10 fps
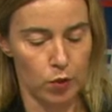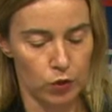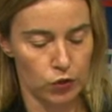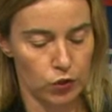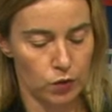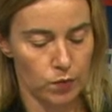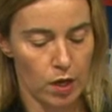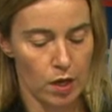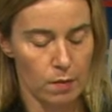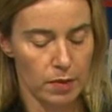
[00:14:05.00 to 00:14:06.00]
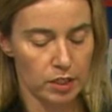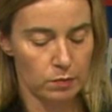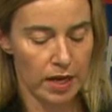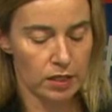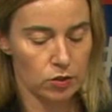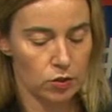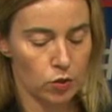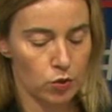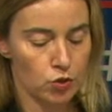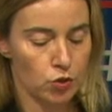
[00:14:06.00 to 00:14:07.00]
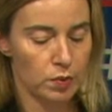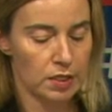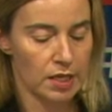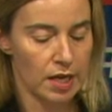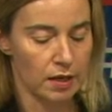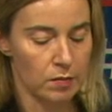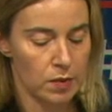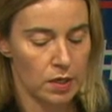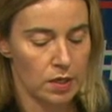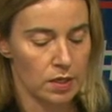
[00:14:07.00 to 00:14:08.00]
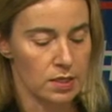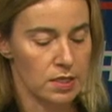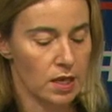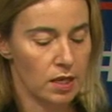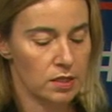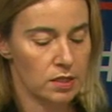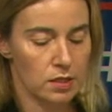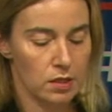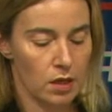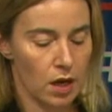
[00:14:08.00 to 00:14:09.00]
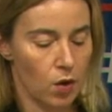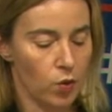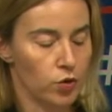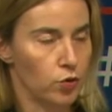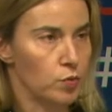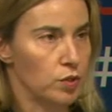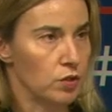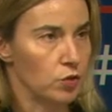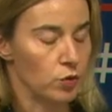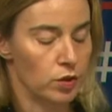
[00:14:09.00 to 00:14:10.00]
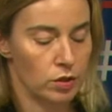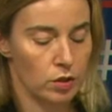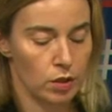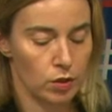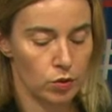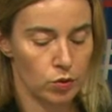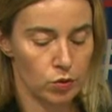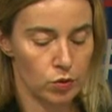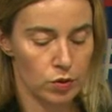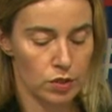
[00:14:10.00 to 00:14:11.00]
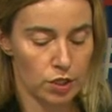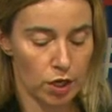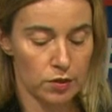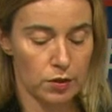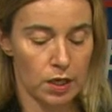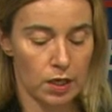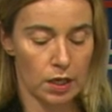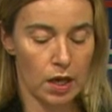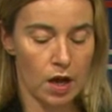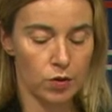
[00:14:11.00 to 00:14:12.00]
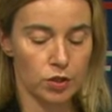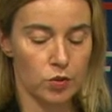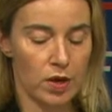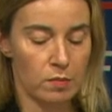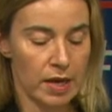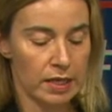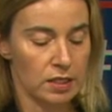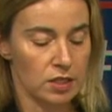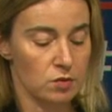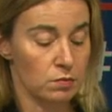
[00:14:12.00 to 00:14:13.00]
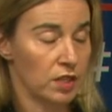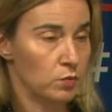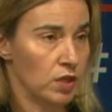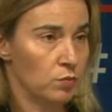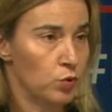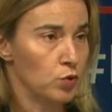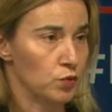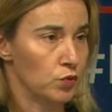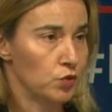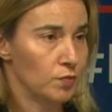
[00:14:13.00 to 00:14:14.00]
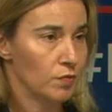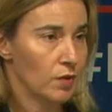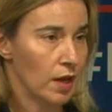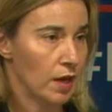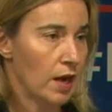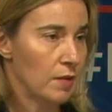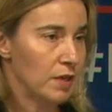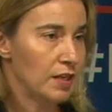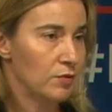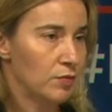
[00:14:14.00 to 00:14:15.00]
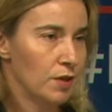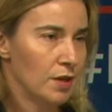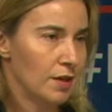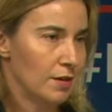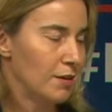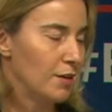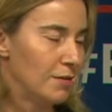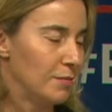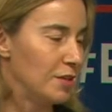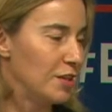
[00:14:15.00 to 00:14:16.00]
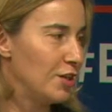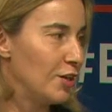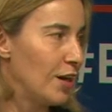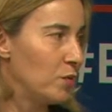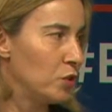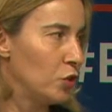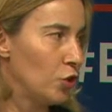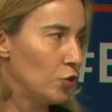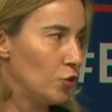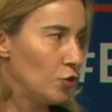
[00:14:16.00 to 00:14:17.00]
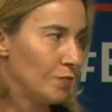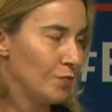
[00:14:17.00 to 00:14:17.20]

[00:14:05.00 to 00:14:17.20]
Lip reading: bond. But it might also be time inside our European Union to start thinking how the UN mechanism might be improved. And I believe, here I will not